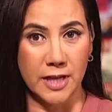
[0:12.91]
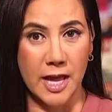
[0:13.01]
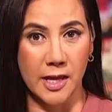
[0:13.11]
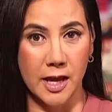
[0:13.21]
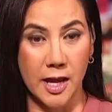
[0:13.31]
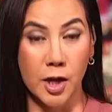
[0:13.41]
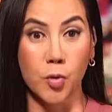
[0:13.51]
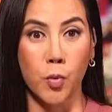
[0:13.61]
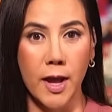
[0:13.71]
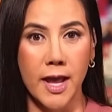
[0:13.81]
aka
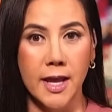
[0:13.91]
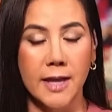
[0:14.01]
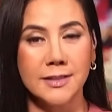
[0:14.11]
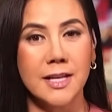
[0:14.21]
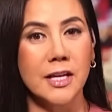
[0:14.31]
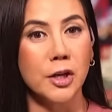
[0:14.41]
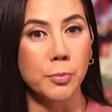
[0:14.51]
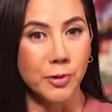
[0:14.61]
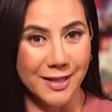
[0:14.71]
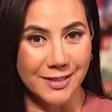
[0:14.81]
Qua, has taken a
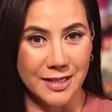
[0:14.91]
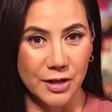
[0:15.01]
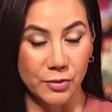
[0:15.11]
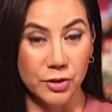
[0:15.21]
plea deal.